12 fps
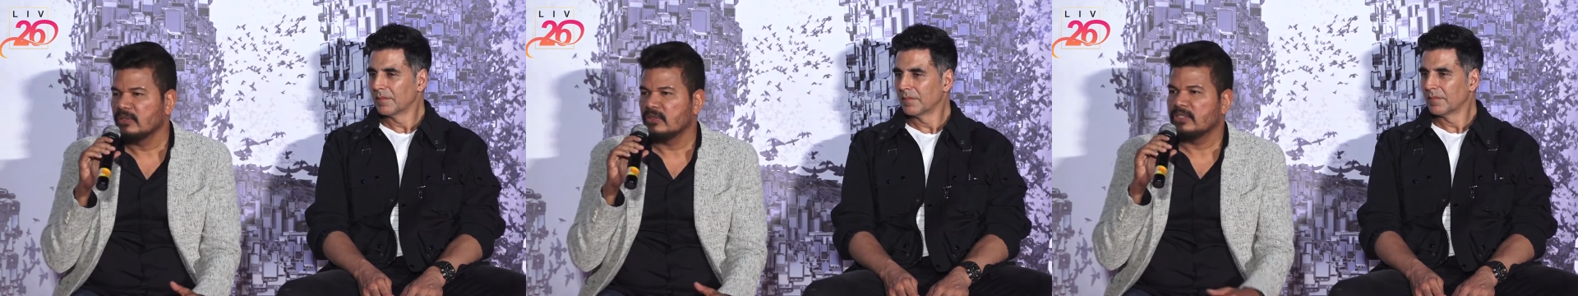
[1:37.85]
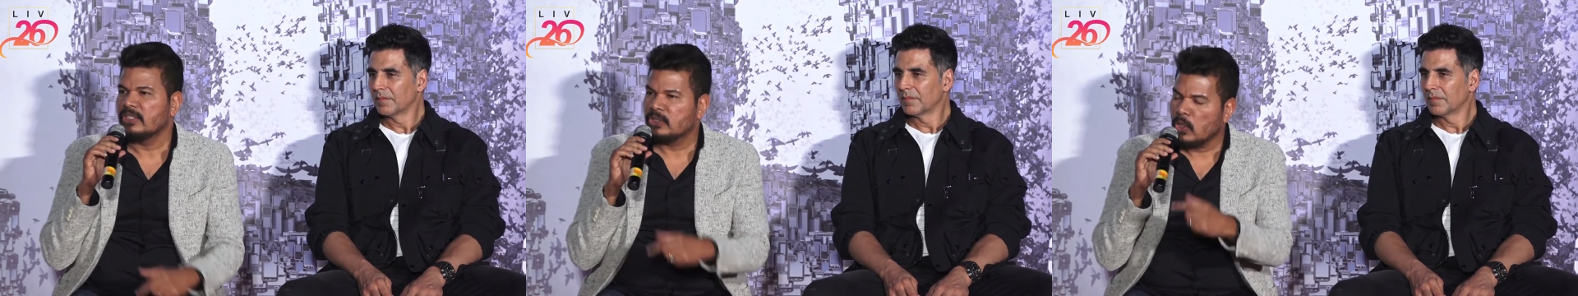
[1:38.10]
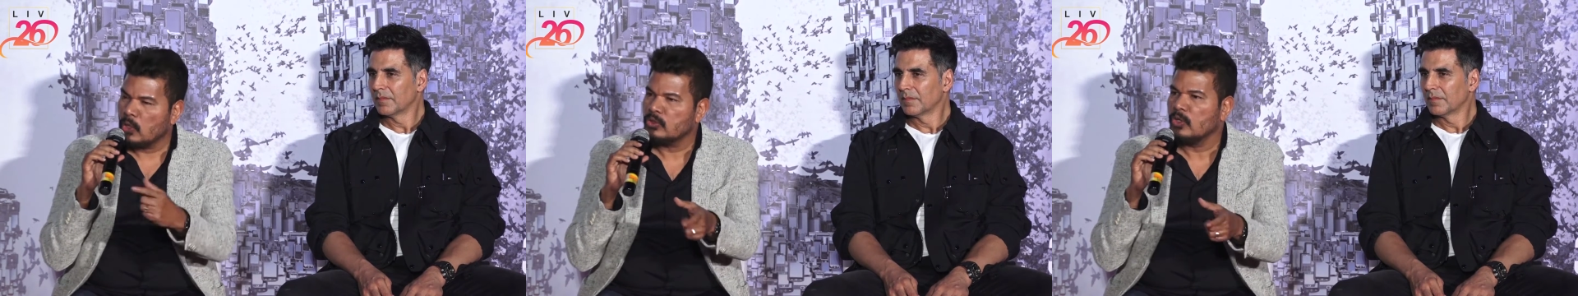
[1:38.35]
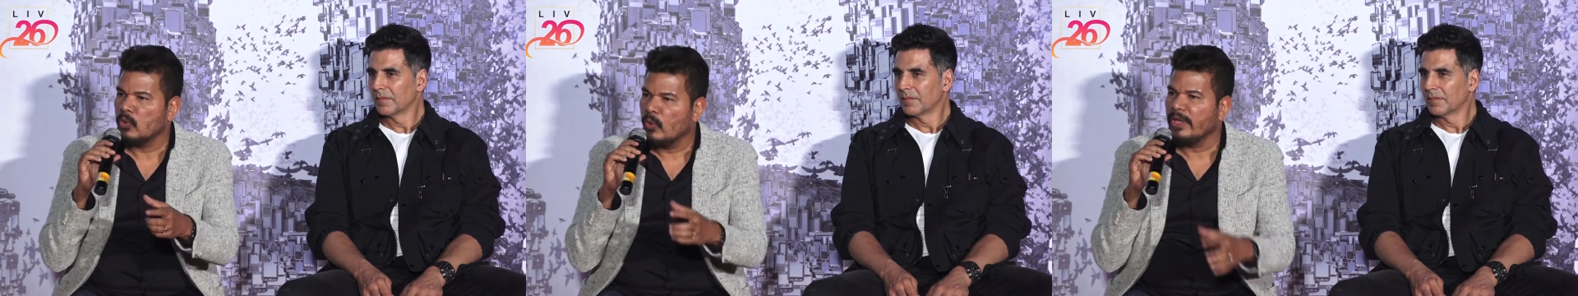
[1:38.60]
Speaker 1: So the talks
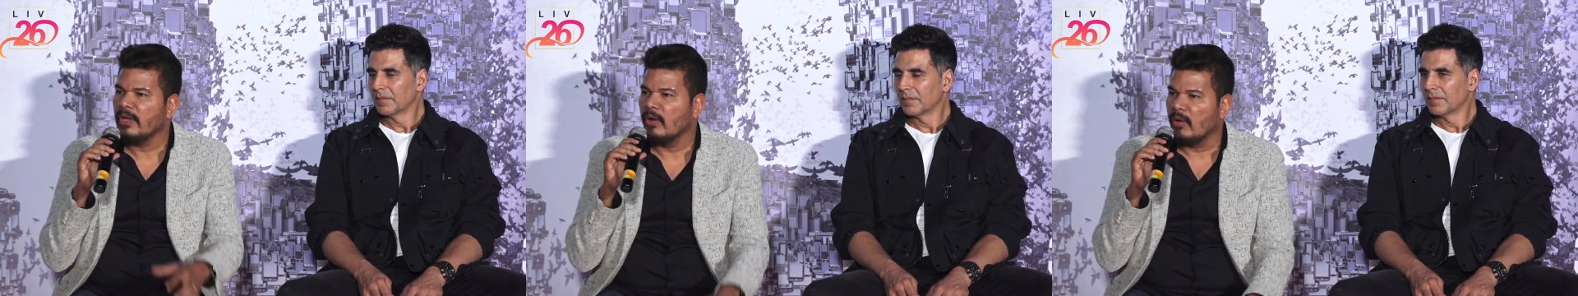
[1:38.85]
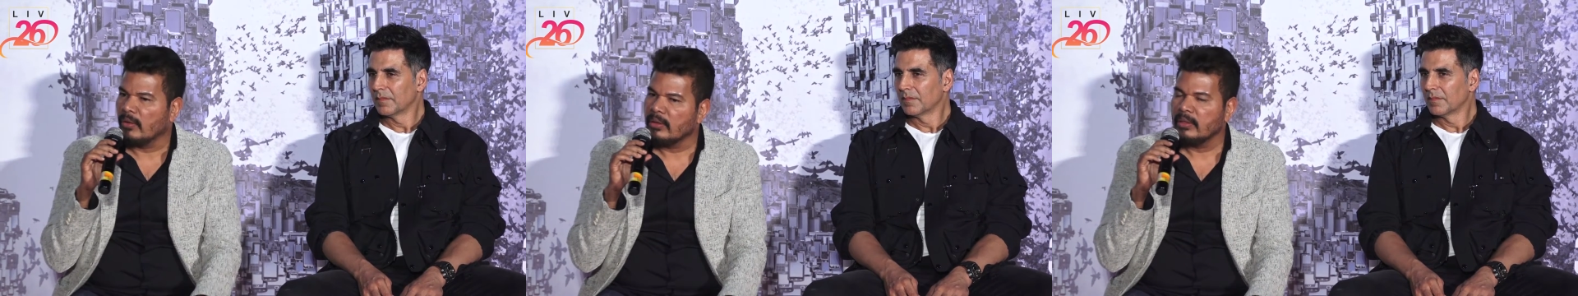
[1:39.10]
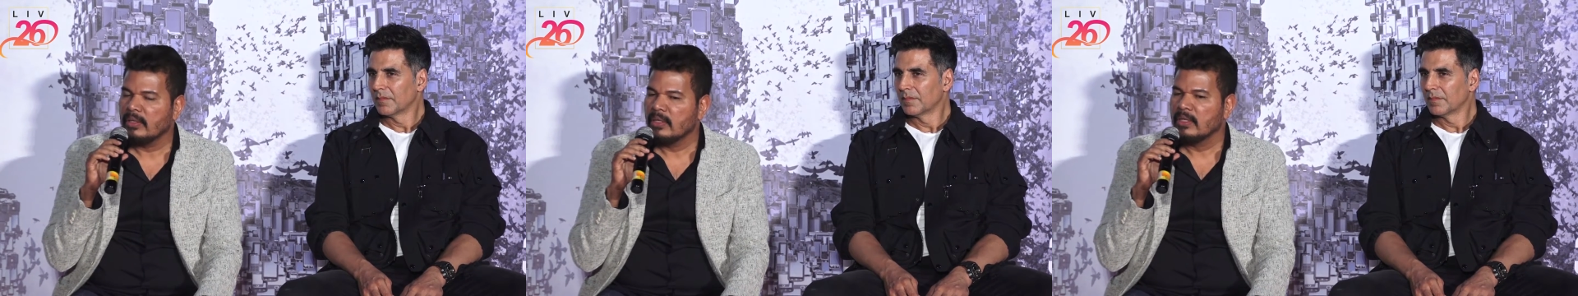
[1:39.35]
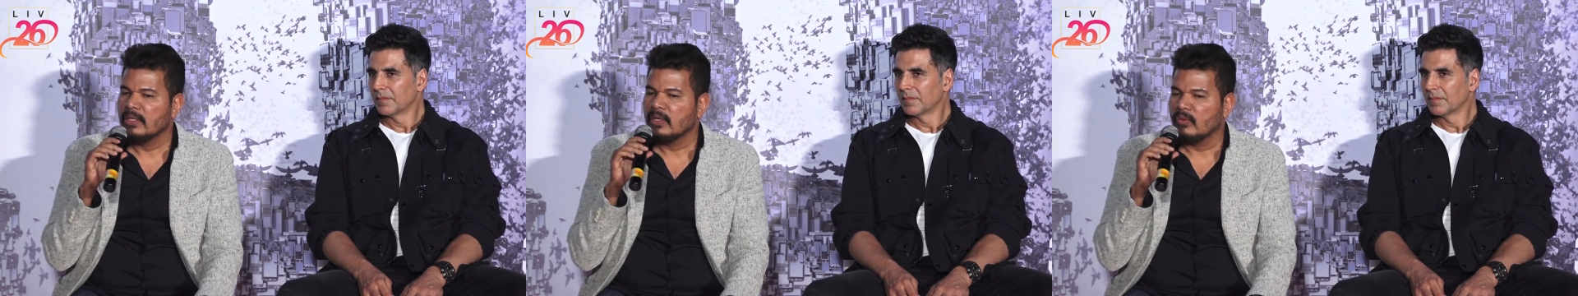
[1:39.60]
are going on
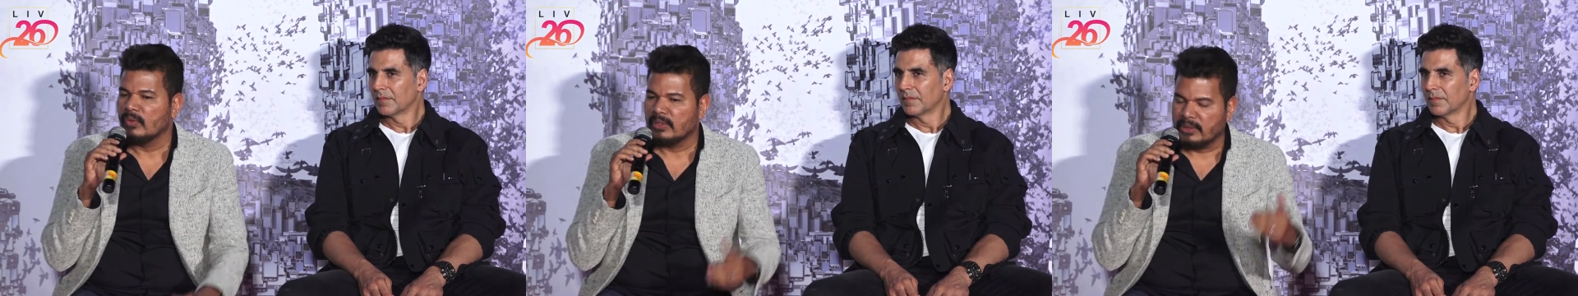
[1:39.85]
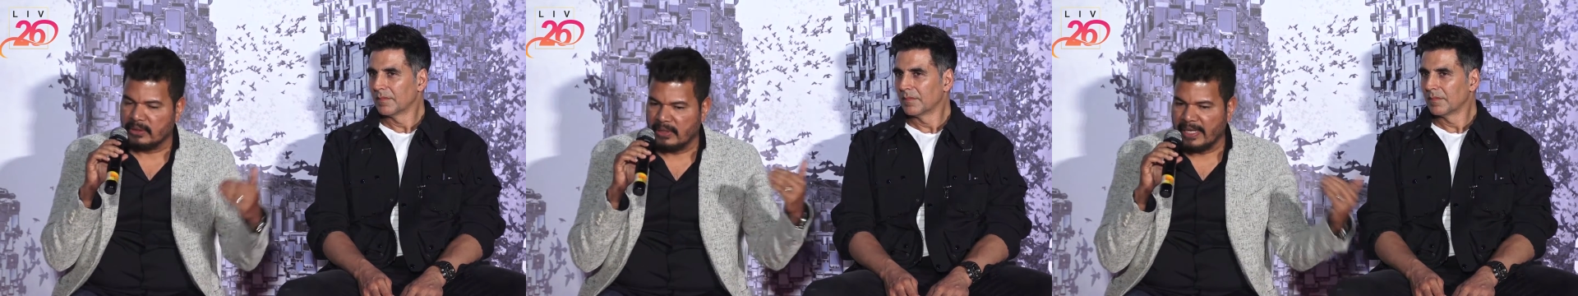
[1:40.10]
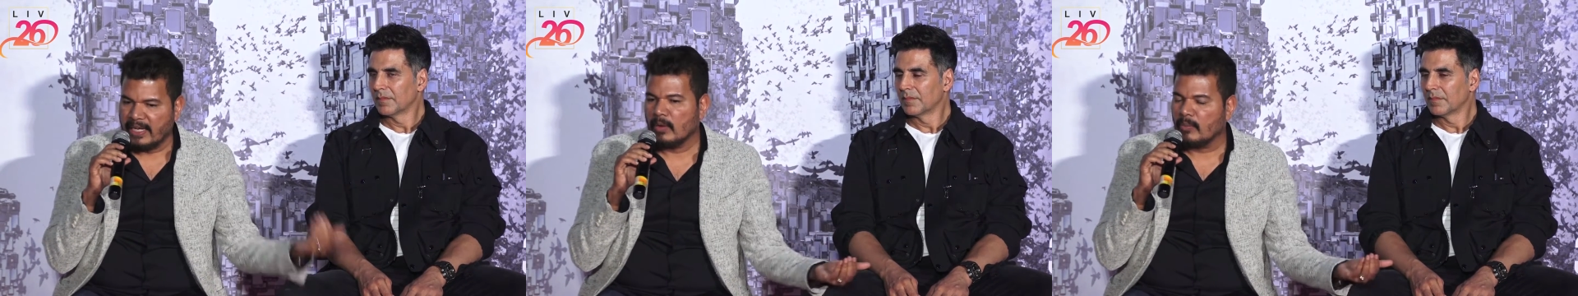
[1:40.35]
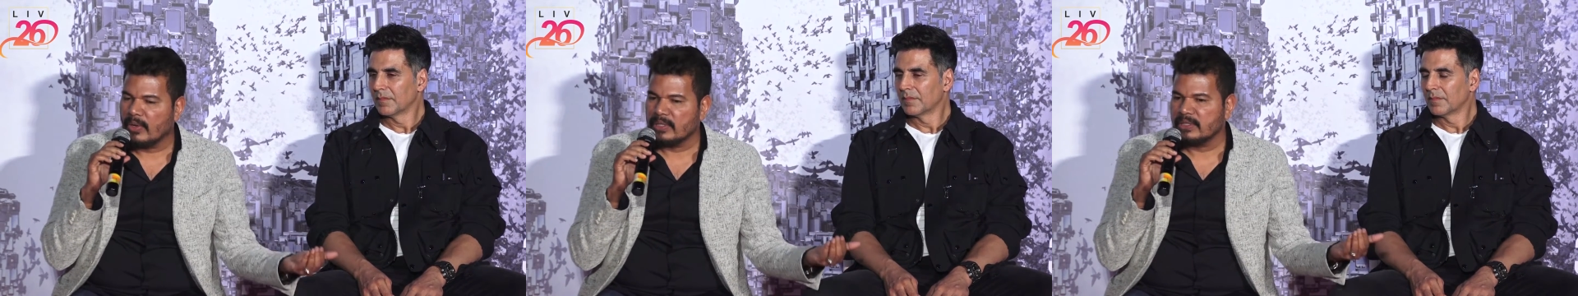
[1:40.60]
with
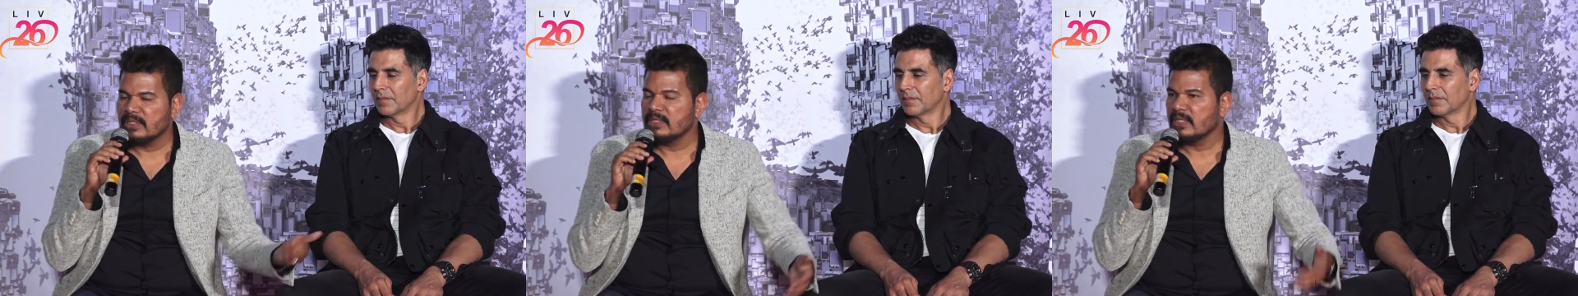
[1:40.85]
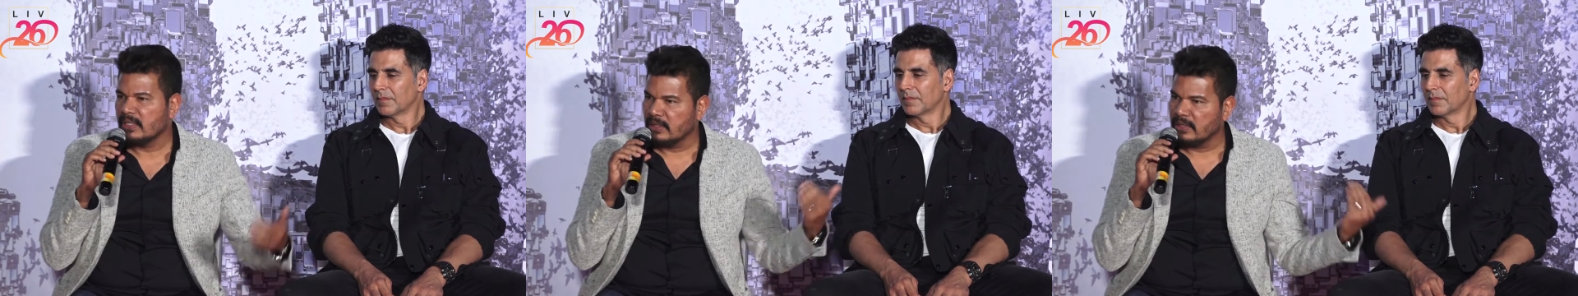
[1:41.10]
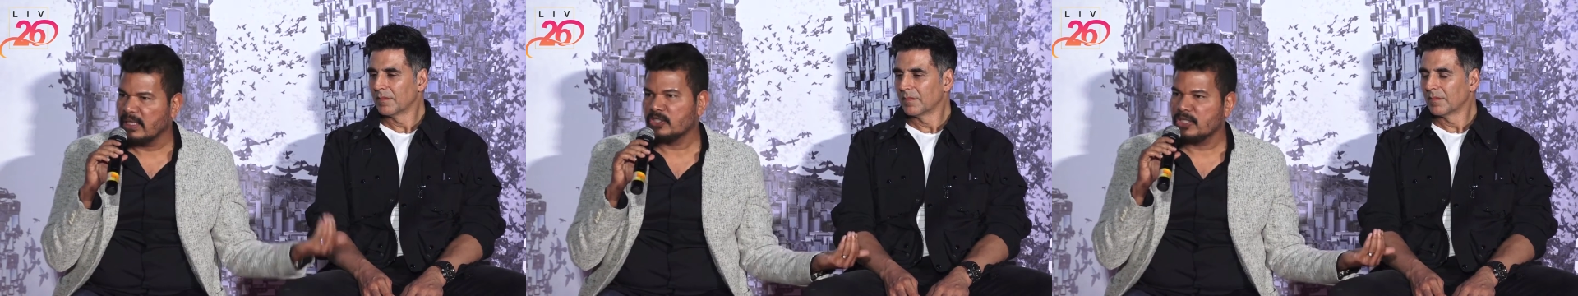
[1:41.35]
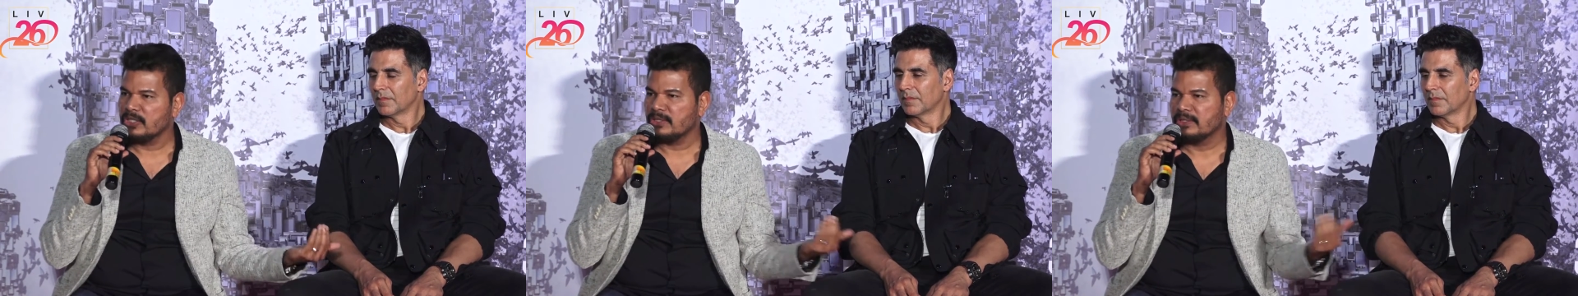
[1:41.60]
Leika Productions and
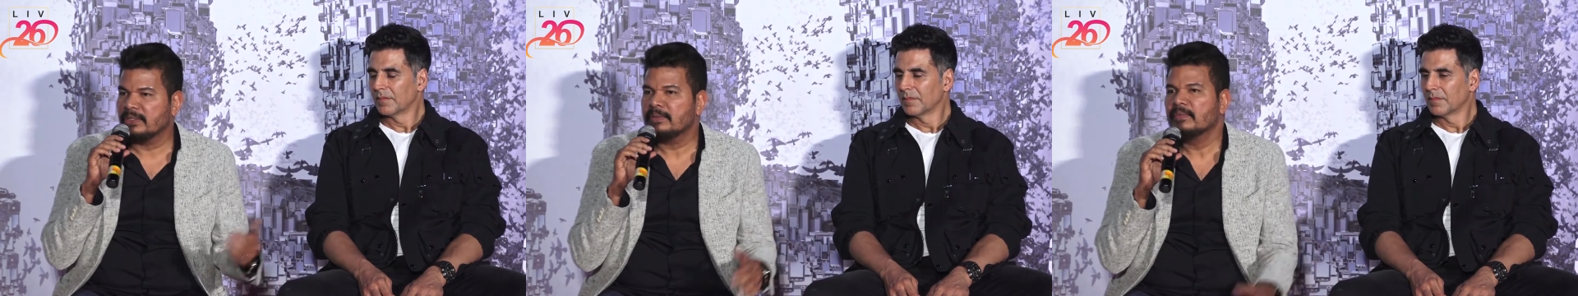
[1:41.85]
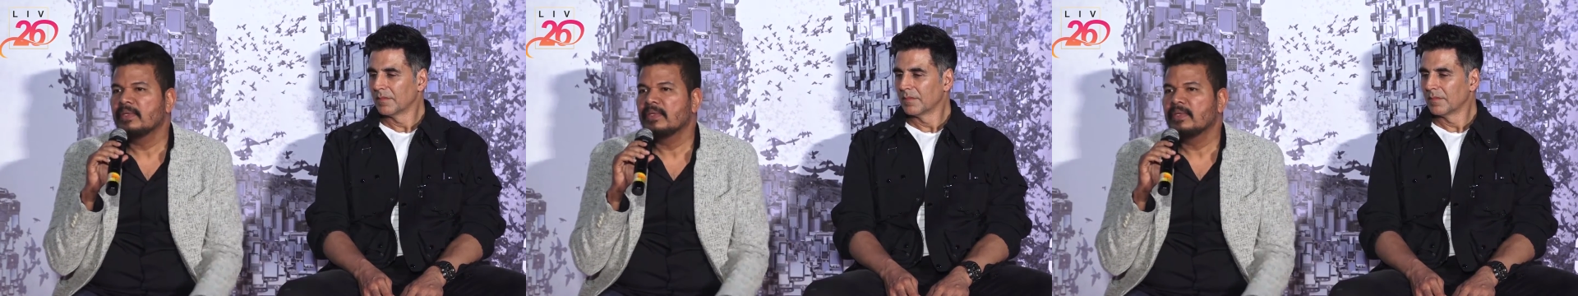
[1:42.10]
Akshay sir.